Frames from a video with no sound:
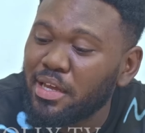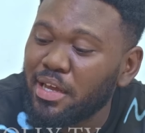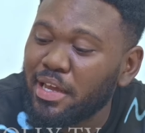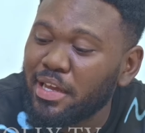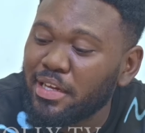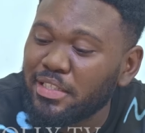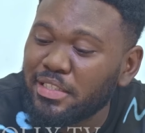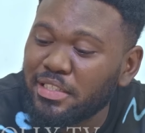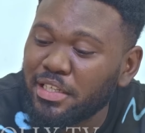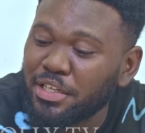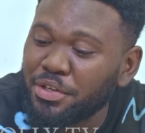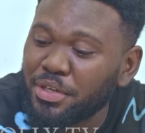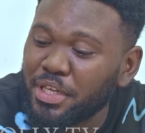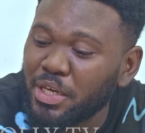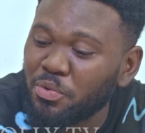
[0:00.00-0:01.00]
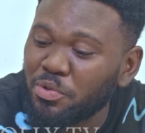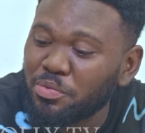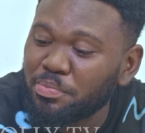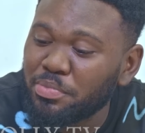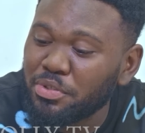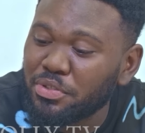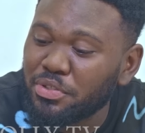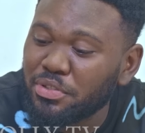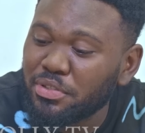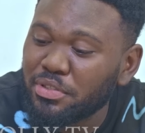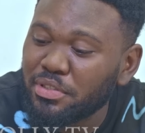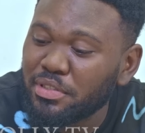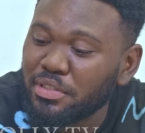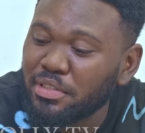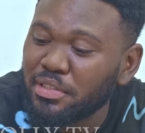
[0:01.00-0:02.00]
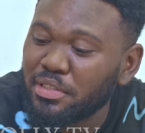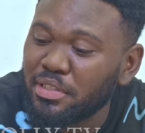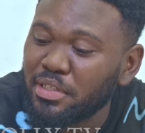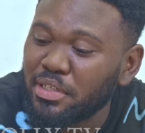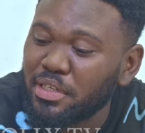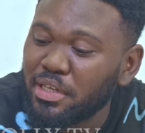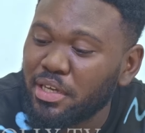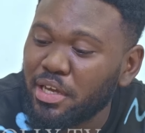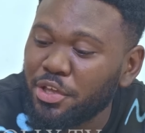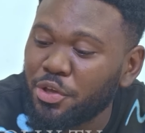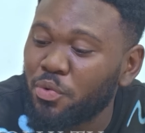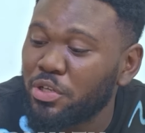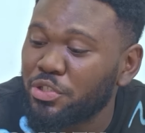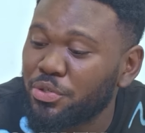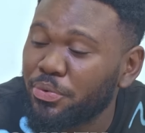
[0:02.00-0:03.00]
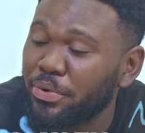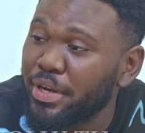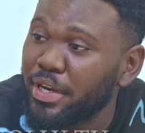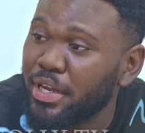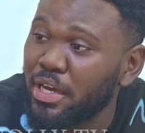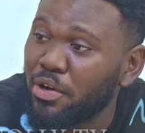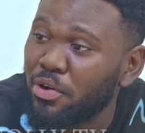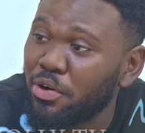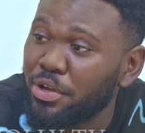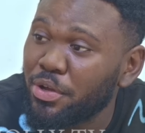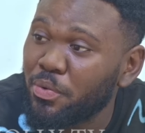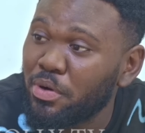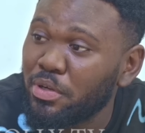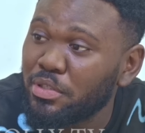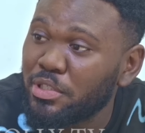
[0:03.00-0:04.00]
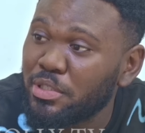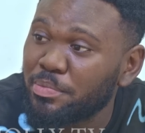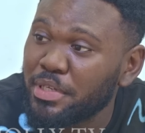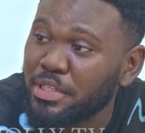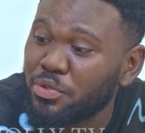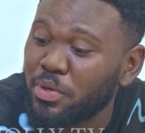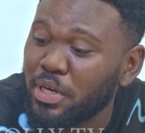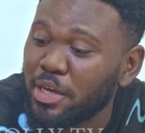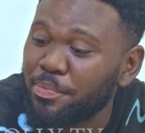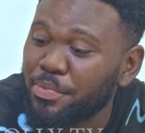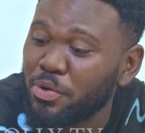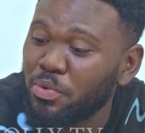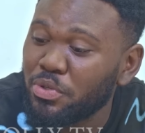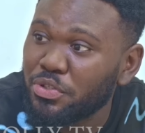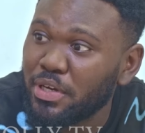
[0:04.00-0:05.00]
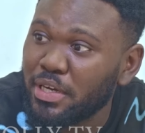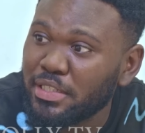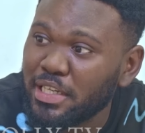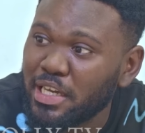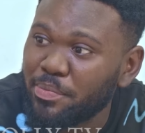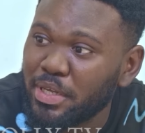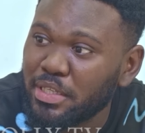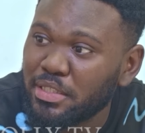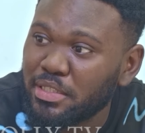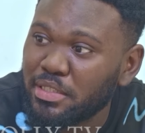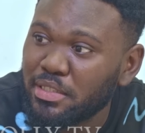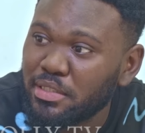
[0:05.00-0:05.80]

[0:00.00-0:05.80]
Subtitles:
I can see you came with books. You want to read here or you want me to help you with your assignment?